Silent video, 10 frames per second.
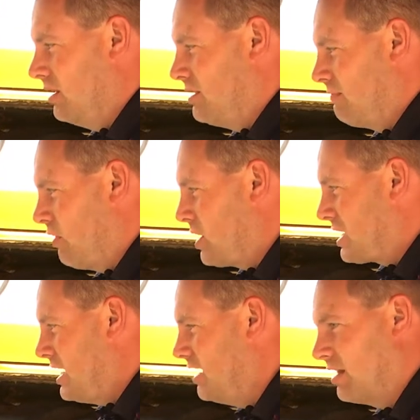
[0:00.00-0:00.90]
is very
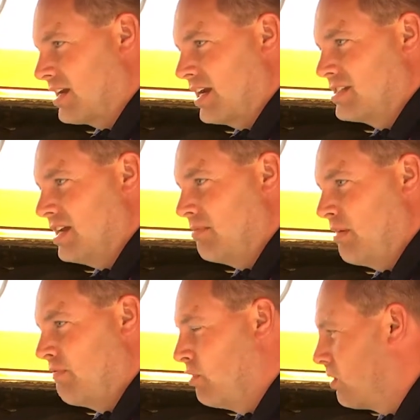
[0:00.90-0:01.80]
key, like I said
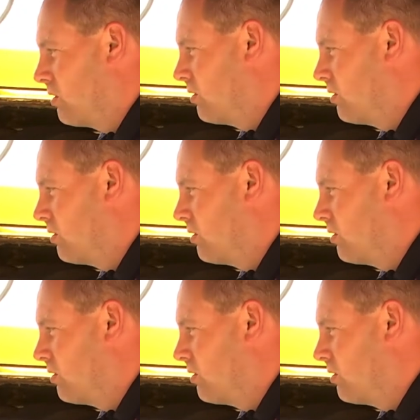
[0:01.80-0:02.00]
before